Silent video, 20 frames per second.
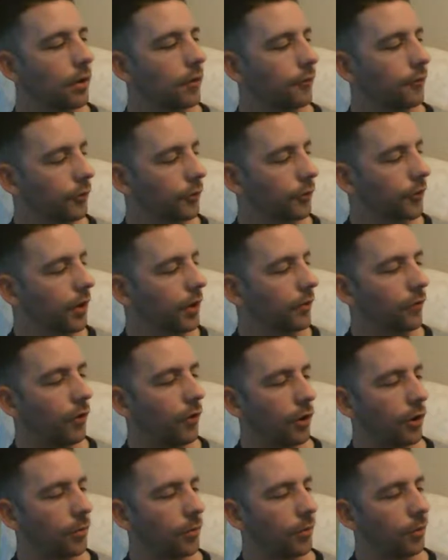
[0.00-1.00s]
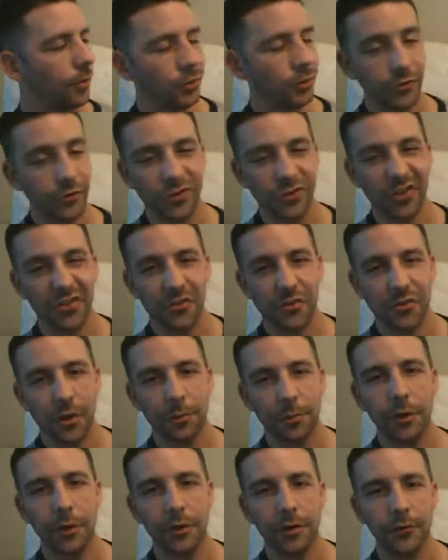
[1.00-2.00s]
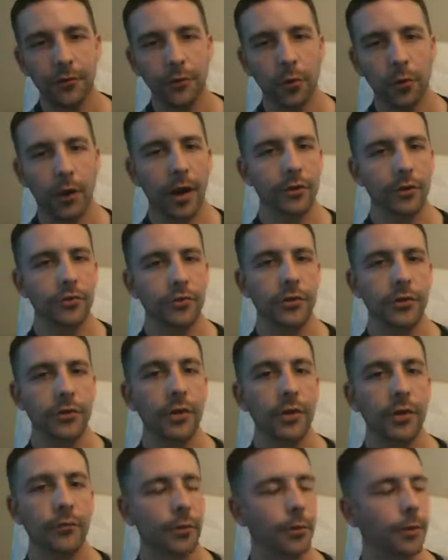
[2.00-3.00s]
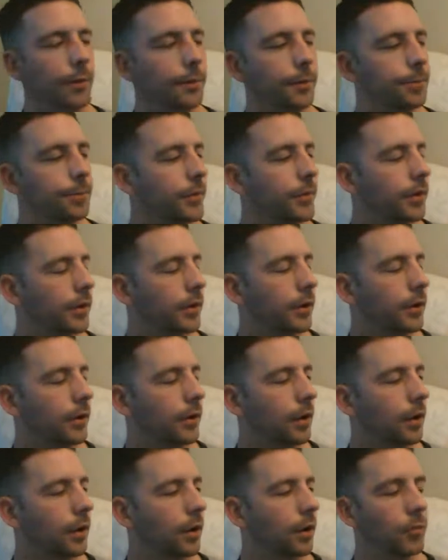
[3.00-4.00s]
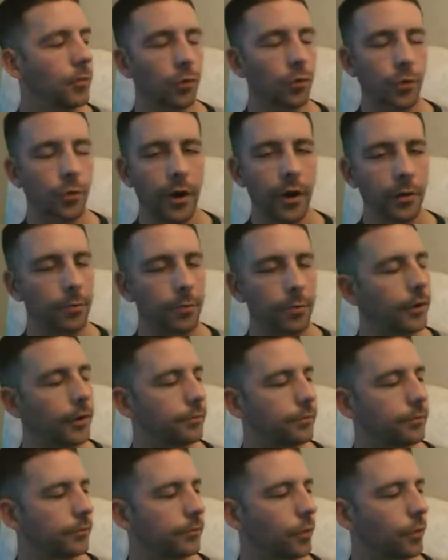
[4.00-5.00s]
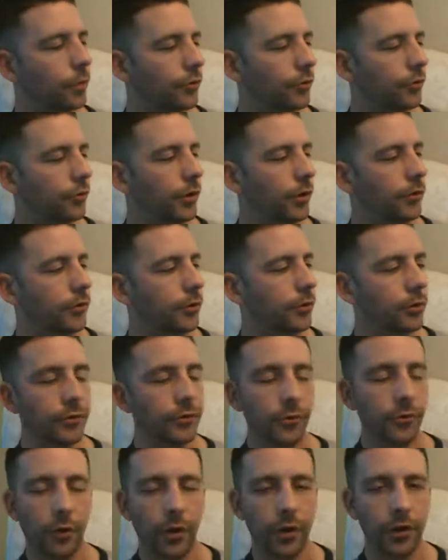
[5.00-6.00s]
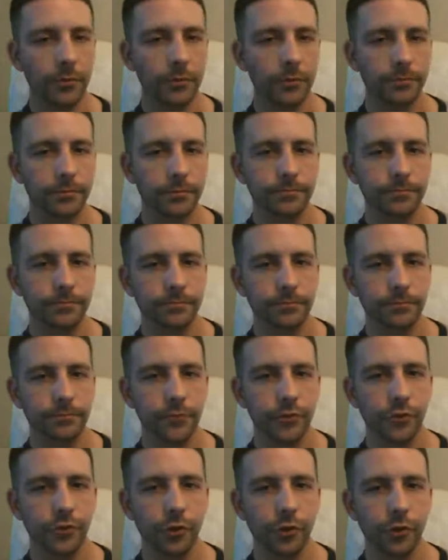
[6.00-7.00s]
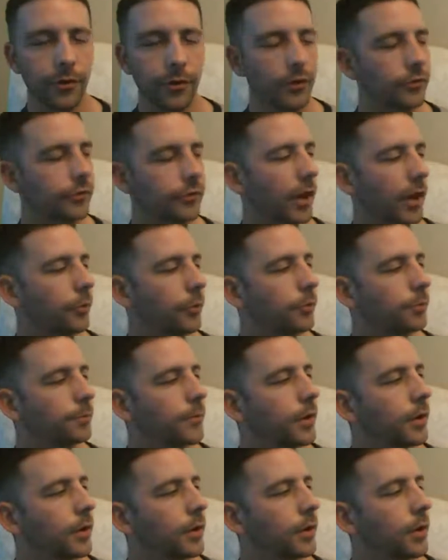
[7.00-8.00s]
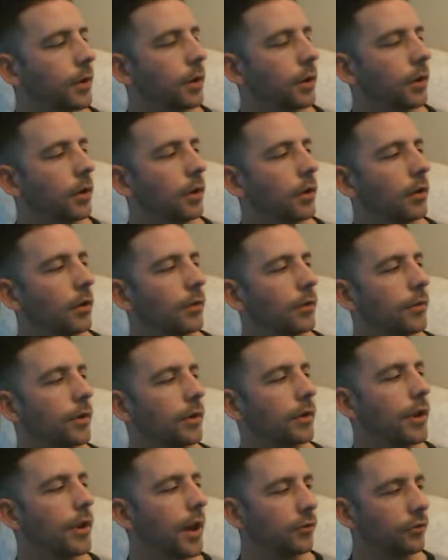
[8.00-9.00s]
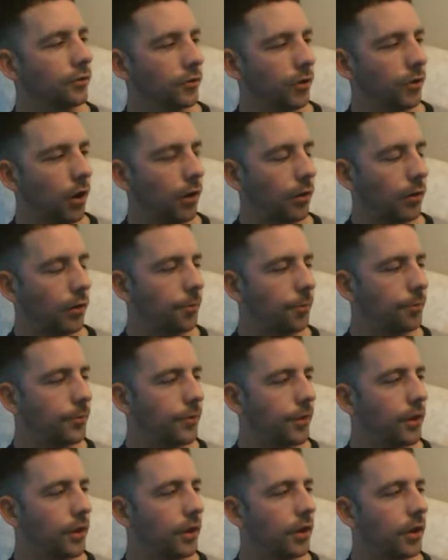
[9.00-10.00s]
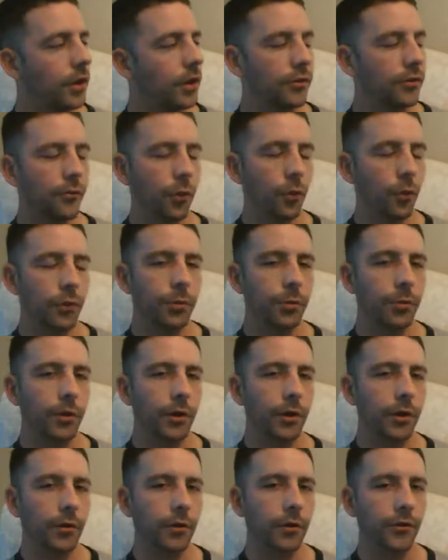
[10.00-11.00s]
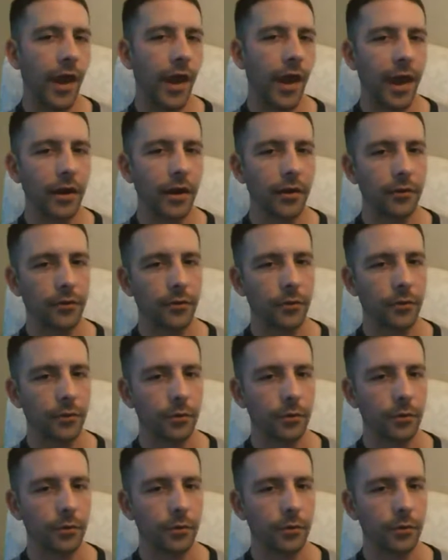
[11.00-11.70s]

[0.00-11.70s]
sake of argument, we're just going to say player 4 actually did for me. Rare, but we're just going to do it so I can show you the example. The next column is for the player's attitude.